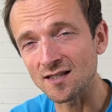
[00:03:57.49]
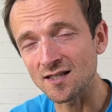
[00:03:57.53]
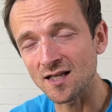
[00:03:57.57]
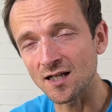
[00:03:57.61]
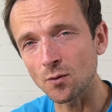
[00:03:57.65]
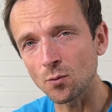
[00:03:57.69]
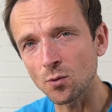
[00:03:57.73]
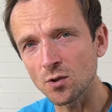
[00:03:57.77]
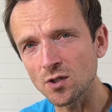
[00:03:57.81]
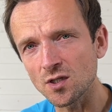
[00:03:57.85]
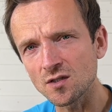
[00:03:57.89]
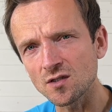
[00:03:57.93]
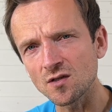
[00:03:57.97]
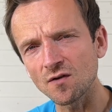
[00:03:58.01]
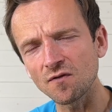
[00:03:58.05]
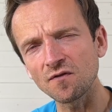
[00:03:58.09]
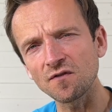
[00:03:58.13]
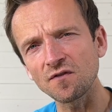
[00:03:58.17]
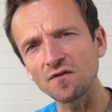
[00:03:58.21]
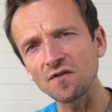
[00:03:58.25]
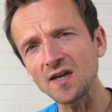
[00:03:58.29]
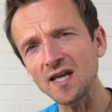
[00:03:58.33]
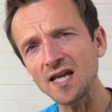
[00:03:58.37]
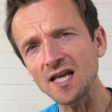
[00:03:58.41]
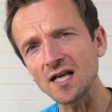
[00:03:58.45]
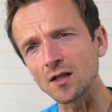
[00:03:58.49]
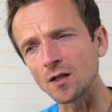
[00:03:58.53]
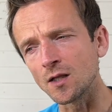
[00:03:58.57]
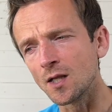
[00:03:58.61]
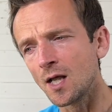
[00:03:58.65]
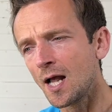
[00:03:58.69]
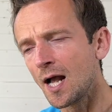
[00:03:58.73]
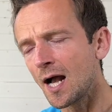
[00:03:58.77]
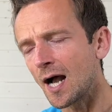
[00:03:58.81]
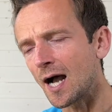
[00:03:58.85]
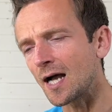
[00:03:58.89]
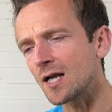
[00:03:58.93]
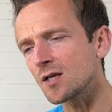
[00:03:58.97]
And I want you to feel,
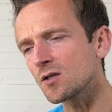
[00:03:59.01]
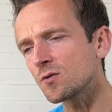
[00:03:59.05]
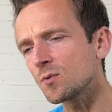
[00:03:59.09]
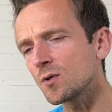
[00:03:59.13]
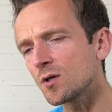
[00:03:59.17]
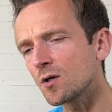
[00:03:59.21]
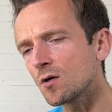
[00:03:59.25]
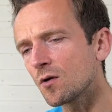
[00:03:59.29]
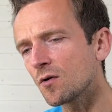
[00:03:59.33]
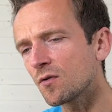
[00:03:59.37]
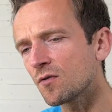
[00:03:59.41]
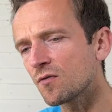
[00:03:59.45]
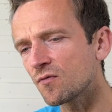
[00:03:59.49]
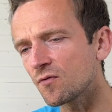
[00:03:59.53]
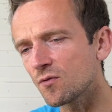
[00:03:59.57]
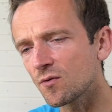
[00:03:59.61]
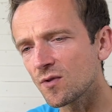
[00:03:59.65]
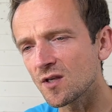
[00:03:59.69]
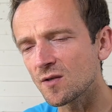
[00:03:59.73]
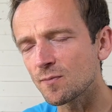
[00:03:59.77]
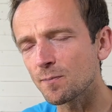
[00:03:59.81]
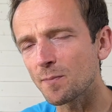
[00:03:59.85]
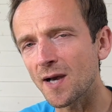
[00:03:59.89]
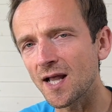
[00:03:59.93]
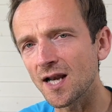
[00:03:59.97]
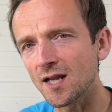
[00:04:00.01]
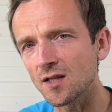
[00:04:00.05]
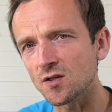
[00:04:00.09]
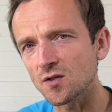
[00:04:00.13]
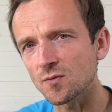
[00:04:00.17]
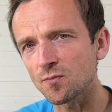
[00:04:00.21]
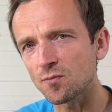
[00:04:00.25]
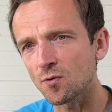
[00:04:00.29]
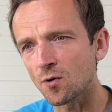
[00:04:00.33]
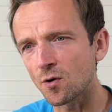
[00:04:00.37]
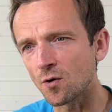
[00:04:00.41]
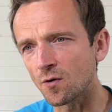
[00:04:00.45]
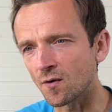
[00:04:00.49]
as we go through this balance
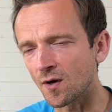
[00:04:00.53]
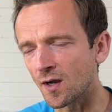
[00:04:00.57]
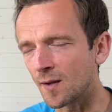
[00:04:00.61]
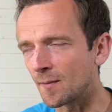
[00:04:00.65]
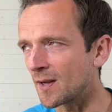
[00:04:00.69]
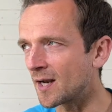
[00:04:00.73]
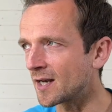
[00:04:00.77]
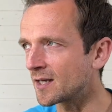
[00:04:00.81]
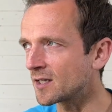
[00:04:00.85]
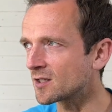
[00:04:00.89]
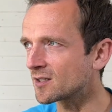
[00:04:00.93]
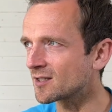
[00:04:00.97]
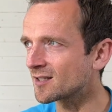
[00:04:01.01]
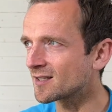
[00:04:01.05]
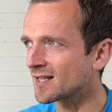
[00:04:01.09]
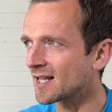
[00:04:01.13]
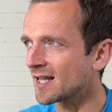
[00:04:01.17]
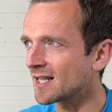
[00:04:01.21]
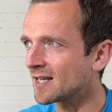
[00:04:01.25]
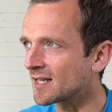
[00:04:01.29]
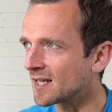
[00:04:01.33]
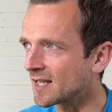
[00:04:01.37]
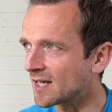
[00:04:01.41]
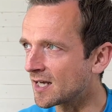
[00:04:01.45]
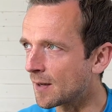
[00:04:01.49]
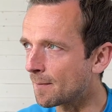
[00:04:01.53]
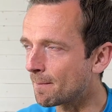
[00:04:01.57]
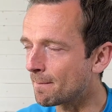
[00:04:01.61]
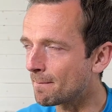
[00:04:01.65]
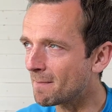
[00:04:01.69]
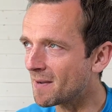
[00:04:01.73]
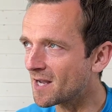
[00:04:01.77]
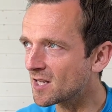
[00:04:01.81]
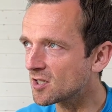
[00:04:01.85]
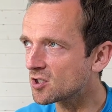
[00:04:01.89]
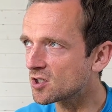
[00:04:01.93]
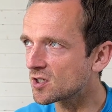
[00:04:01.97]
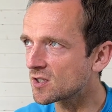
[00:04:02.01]
program and you're standing,
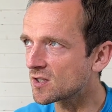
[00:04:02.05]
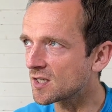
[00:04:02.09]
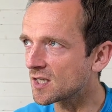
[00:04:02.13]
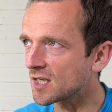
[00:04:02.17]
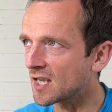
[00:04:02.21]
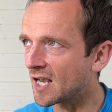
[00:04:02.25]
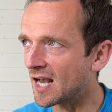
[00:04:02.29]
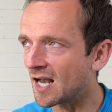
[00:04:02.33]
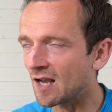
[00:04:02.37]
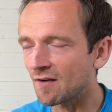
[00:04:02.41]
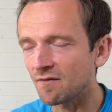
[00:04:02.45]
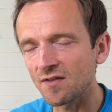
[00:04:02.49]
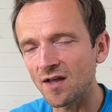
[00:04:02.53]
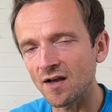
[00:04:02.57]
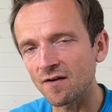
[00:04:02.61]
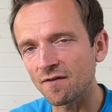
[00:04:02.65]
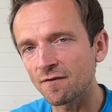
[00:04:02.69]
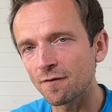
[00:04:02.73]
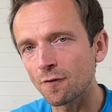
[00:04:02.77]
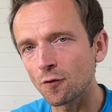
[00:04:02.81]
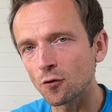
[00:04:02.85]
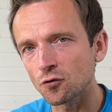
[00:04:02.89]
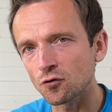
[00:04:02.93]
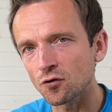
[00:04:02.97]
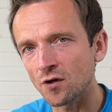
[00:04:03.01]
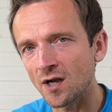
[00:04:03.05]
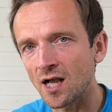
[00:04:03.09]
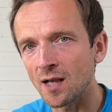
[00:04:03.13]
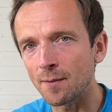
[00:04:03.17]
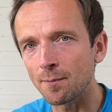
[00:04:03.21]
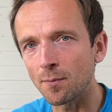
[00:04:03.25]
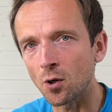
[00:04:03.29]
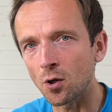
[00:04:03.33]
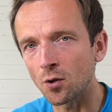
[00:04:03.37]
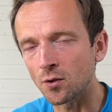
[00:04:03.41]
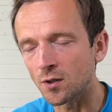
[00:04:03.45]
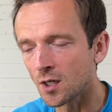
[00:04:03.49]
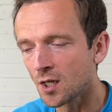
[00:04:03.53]
imagine that you have that foot
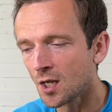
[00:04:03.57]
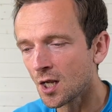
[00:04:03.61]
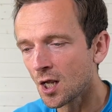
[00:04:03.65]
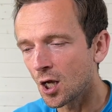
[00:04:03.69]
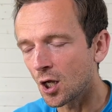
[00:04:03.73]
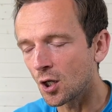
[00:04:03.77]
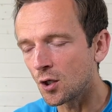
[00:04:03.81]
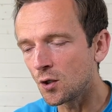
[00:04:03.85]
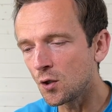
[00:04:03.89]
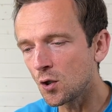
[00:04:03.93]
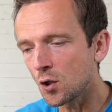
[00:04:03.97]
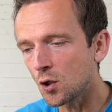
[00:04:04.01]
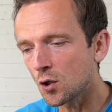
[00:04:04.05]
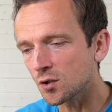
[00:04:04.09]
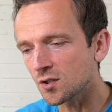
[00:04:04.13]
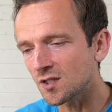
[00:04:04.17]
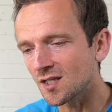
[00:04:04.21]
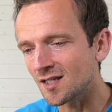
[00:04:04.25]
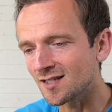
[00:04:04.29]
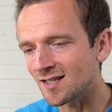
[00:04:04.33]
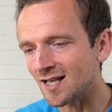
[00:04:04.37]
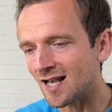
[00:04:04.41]
tripod, and notice